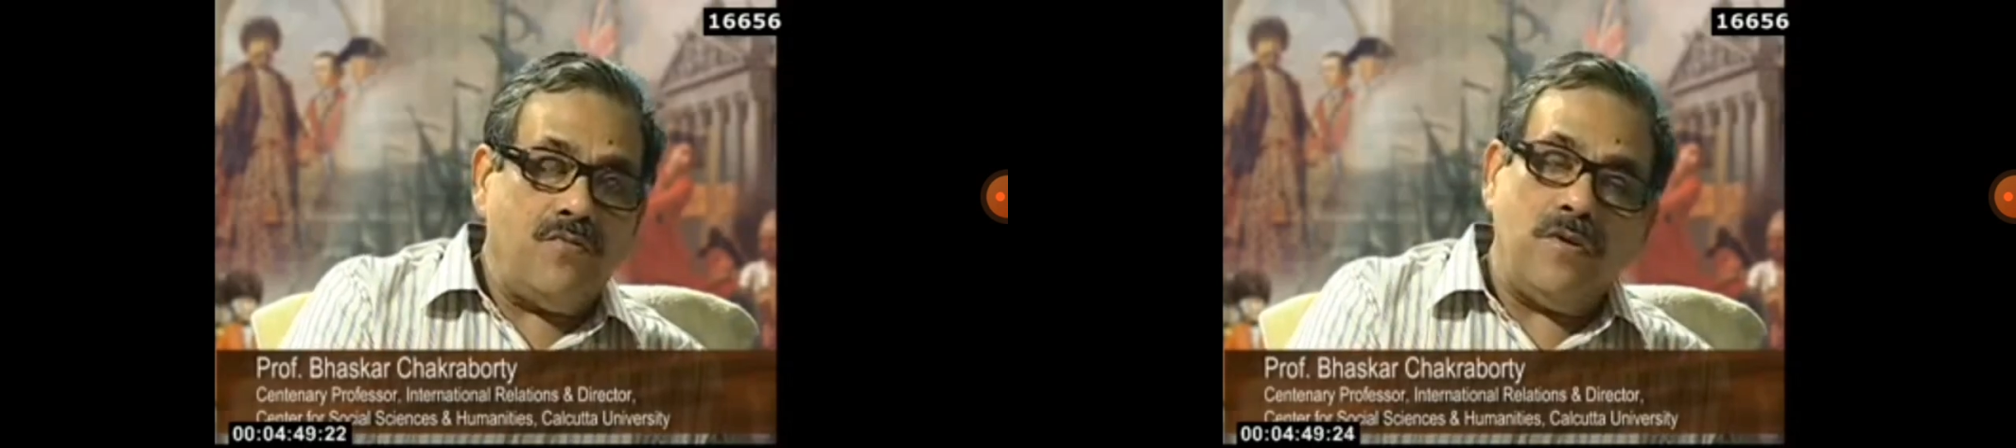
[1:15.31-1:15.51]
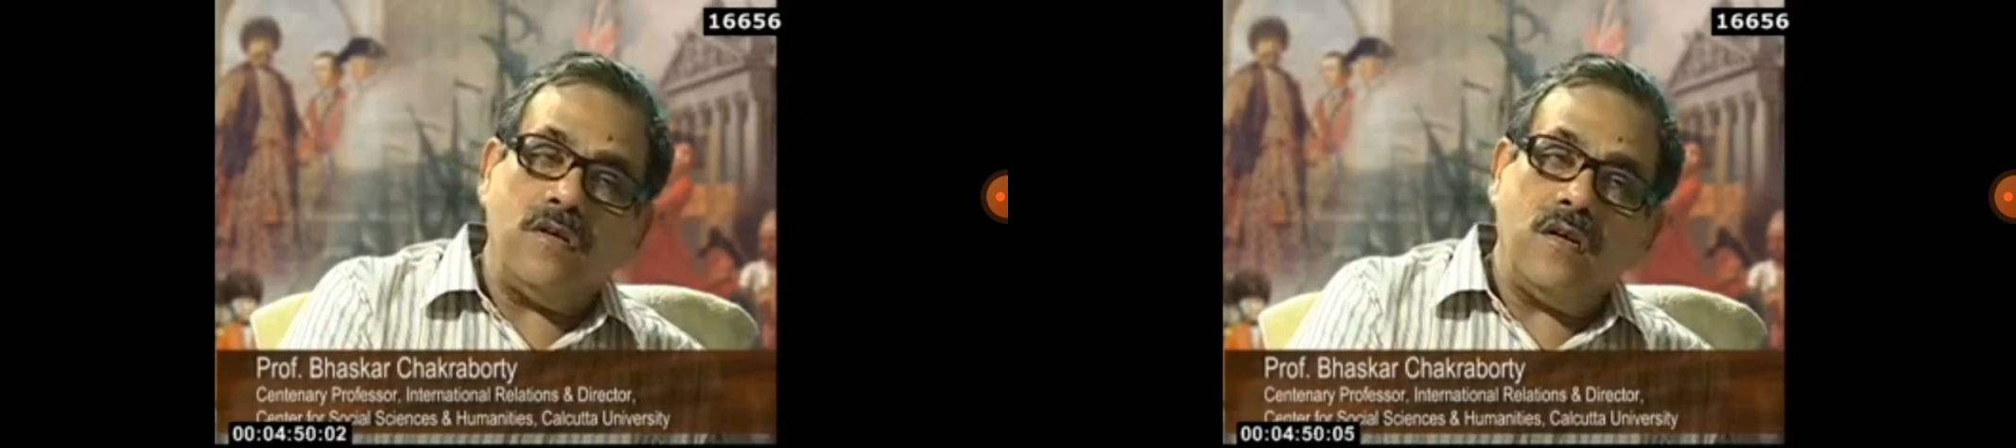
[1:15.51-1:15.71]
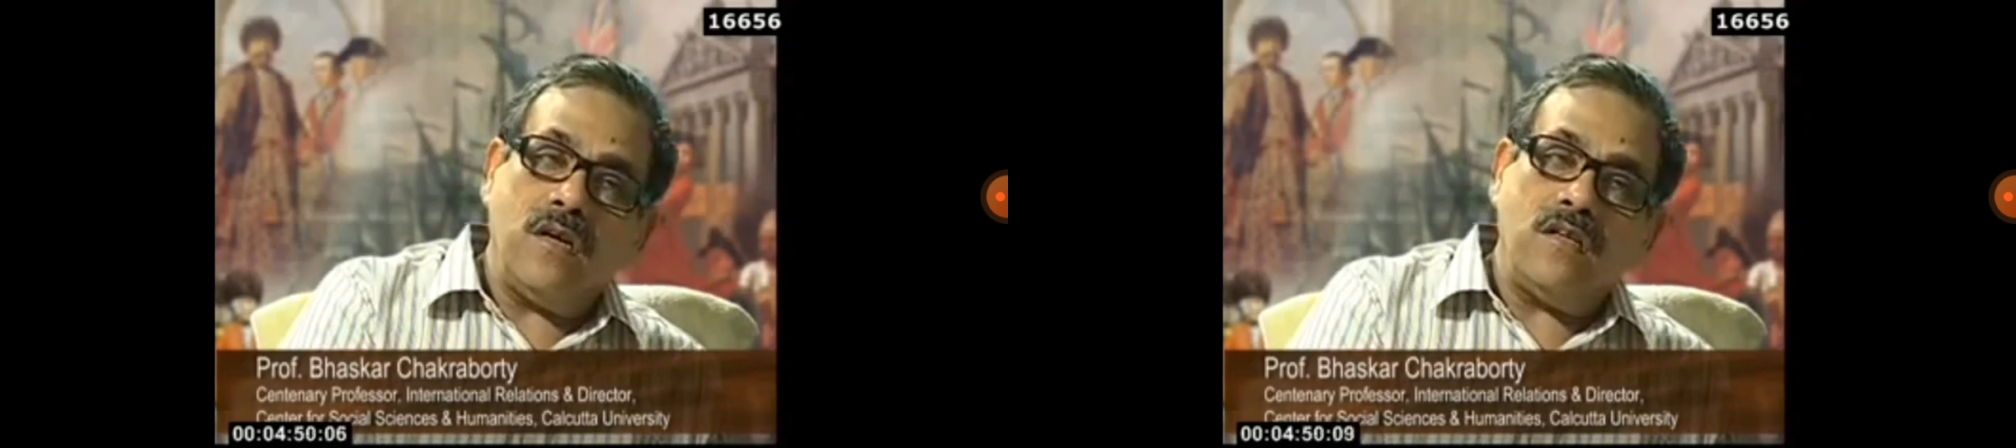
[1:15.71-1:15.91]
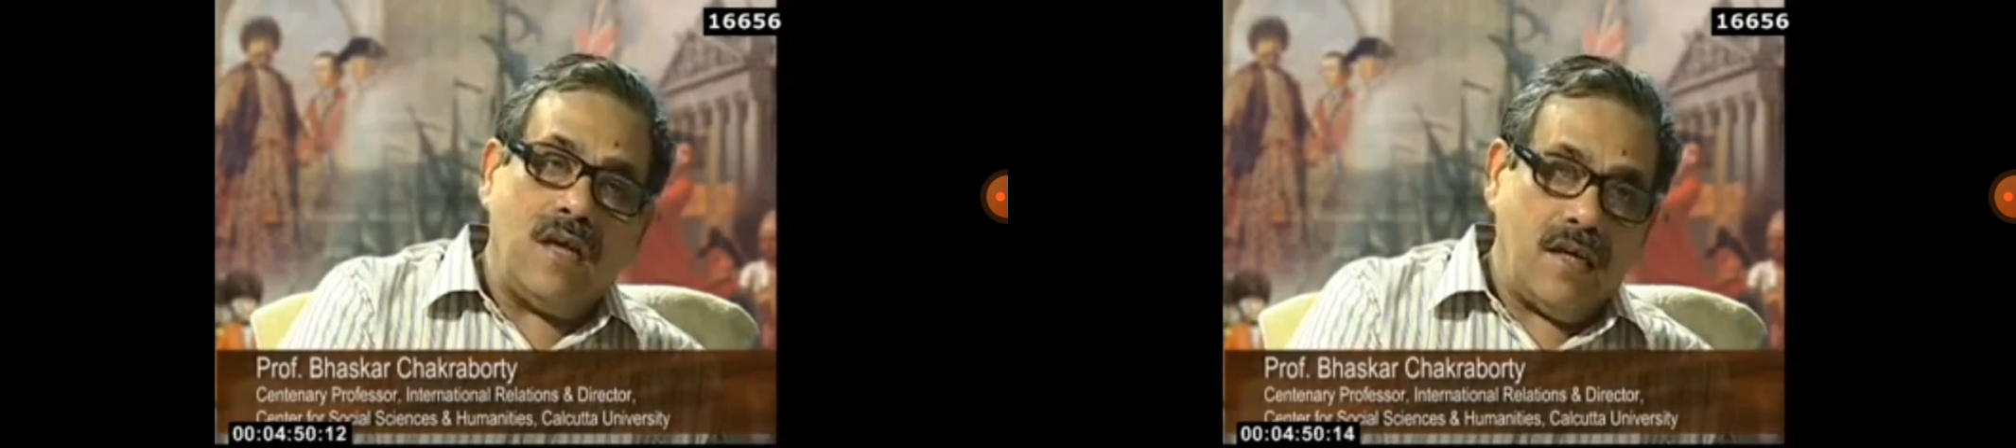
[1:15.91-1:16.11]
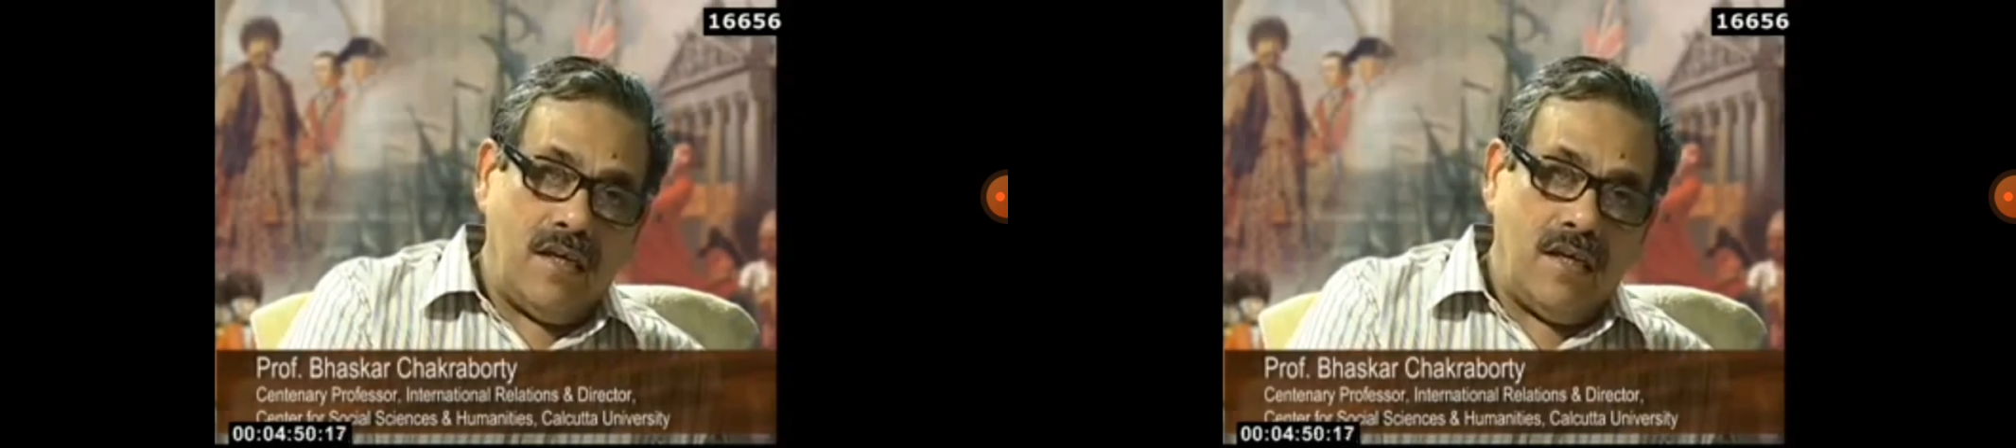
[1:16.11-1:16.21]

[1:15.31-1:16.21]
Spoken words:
at work at